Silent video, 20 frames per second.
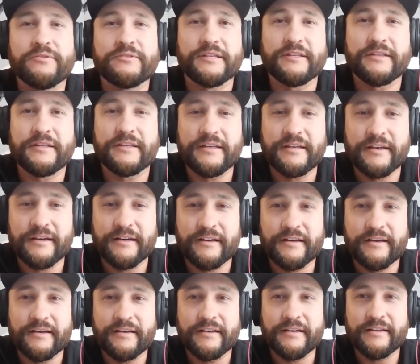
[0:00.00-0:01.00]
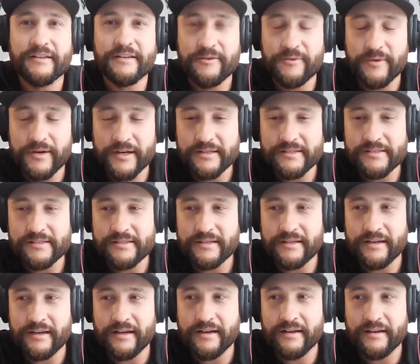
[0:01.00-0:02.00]
in the US.
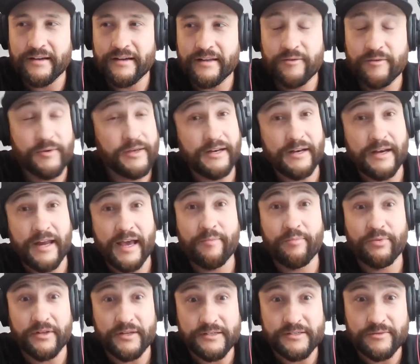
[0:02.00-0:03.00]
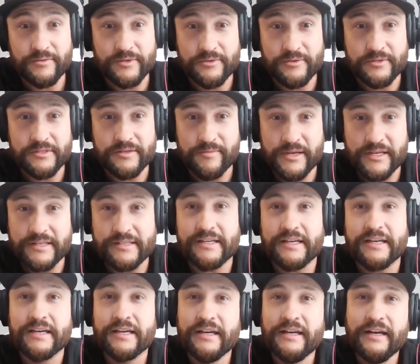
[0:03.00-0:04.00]
And then we had Annapolis, which was
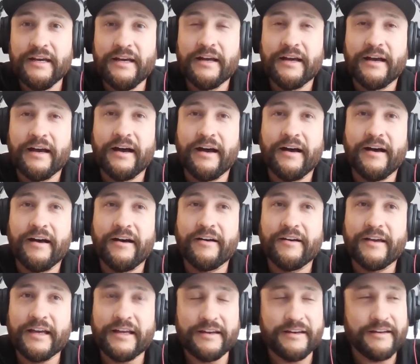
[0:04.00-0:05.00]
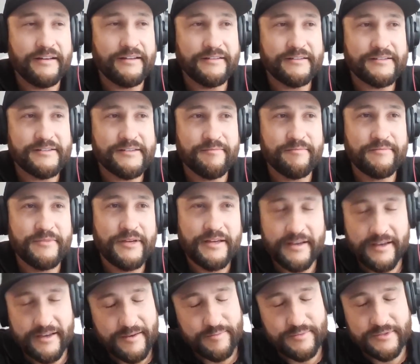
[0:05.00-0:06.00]
amazing. Had some
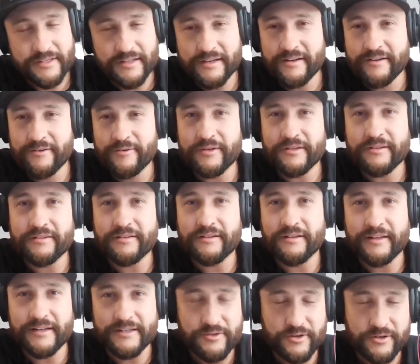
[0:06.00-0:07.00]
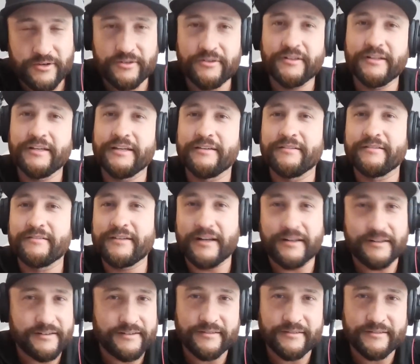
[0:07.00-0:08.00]
hiccups there with electrical and
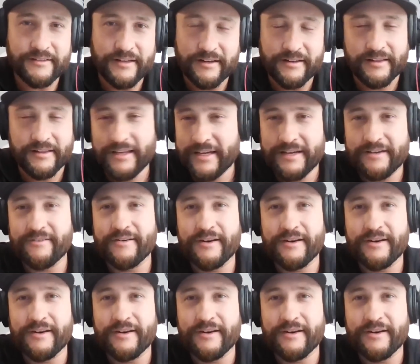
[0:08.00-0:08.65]
dock layout and